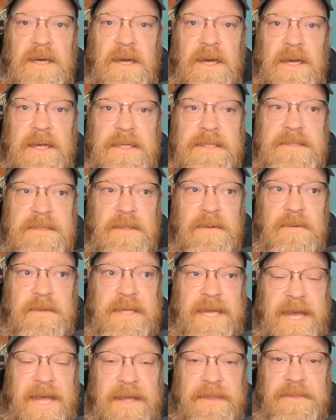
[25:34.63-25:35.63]
Uh, and so,
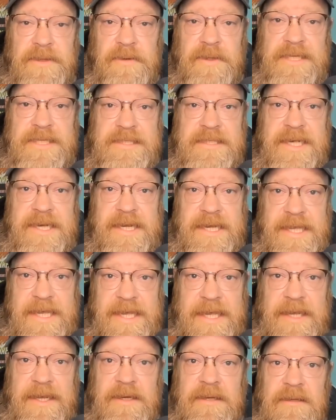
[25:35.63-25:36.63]
yeah, there is a
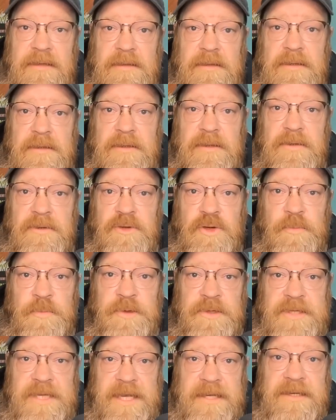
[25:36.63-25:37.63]
need to
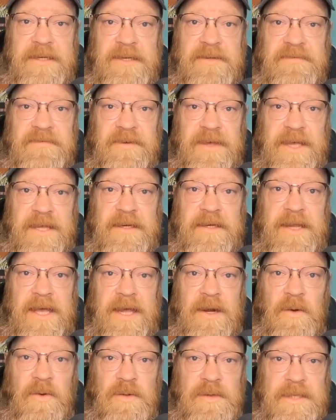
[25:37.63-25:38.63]
protect and defend
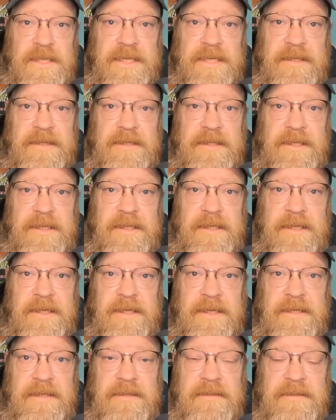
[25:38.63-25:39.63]
not only the
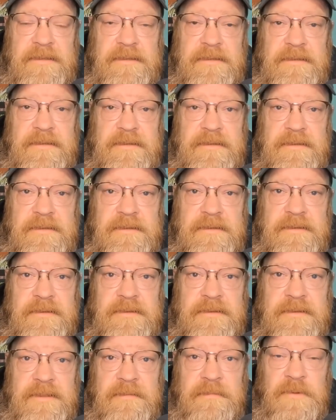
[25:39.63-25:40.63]
uh,
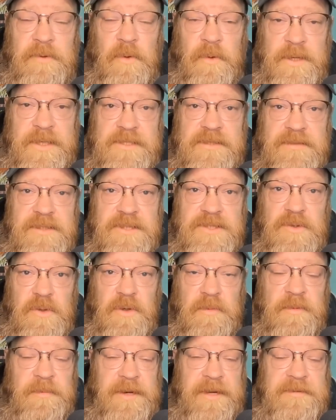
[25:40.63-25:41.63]
employees of the
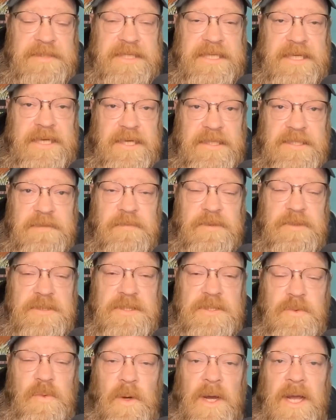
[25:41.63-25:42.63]
store, but perhaps the
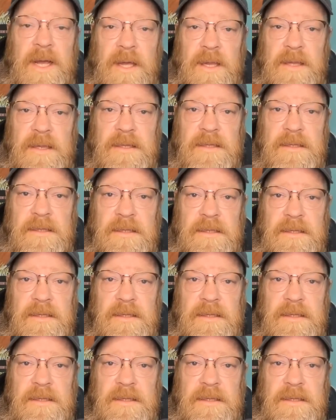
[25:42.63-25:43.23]
customers as well.